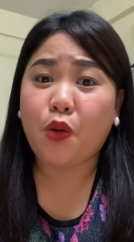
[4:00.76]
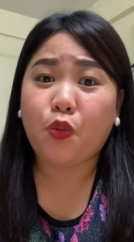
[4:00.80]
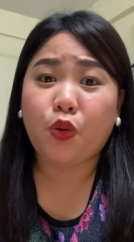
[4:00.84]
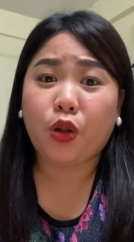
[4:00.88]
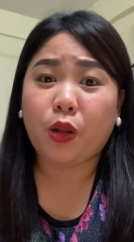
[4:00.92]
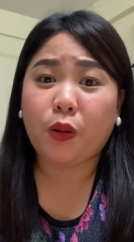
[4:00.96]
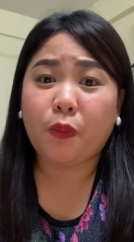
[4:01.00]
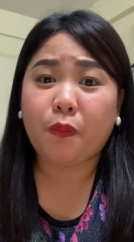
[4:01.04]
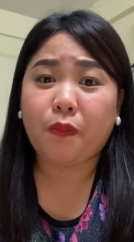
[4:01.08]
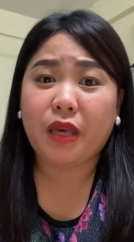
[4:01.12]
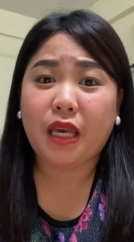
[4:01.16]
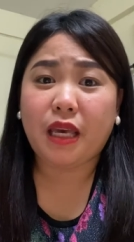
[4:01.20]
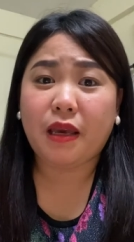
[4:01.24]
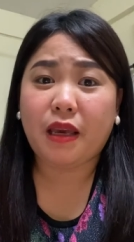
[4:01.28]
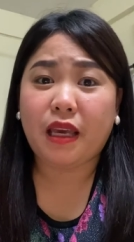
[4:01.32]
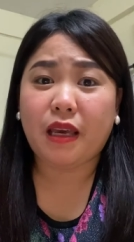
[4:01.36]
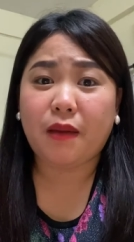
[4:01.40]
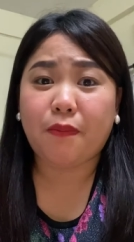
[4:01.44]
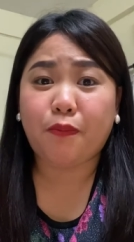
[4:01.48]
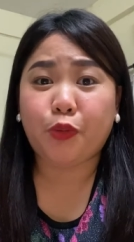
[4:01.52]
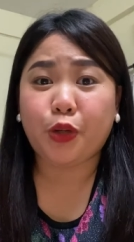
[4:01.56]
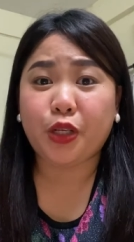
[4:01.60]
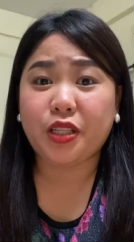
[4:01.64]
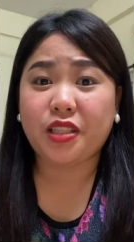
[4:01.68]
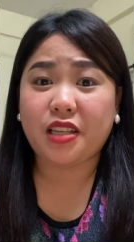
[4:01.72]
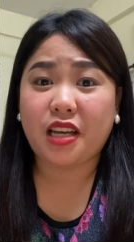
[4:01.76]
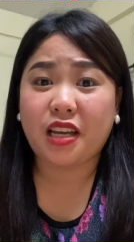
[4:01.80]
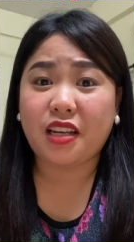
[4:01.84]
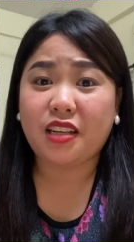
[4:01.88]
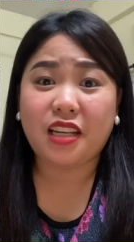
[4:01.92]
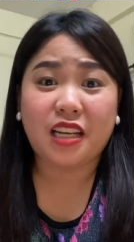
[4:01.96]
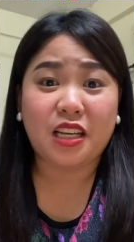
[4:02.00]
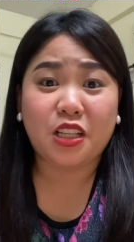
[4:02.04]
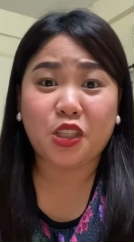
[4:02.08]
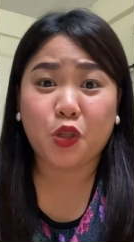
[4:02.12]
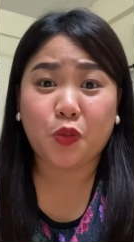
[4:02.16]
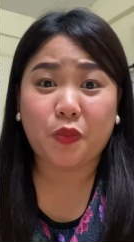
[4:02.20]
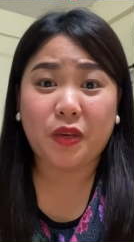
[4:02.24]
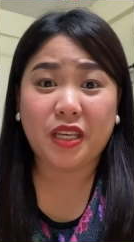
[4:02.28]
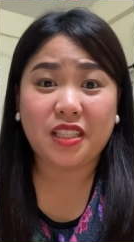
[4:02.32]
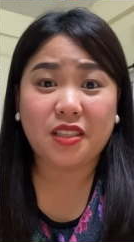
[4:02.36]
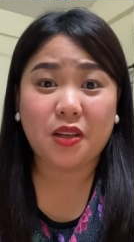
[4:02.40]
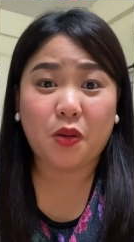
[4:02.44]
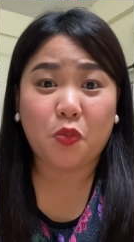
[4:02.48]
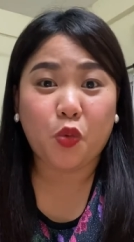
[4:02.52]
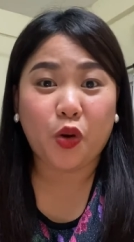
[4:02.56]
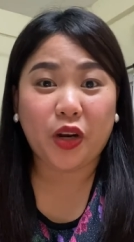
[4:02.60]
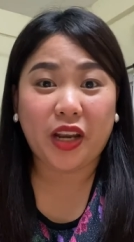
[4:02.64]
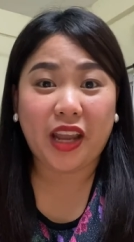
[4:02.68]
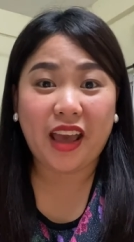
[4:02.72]
will be pretending to be
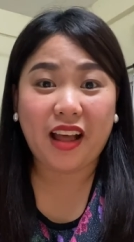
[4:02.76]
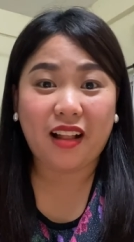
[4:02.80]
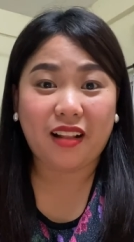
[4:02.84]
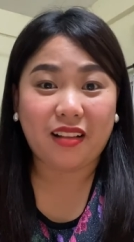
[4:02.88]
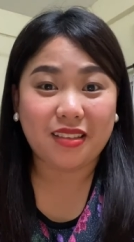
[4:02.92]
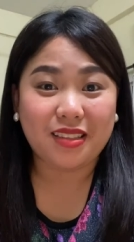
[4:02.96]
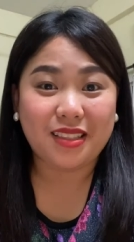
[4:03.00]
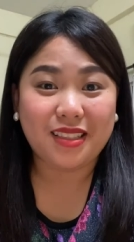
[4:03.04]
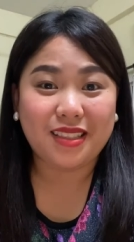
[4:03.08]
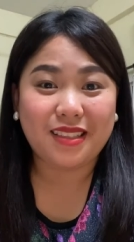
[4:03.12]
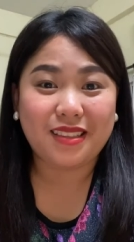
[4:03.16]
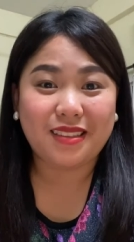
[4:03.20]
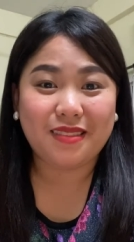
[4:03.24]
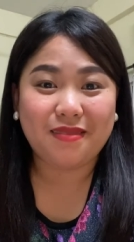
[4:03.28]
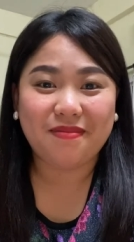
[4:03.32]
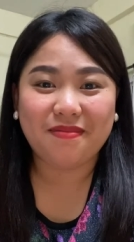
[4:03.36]
someone else.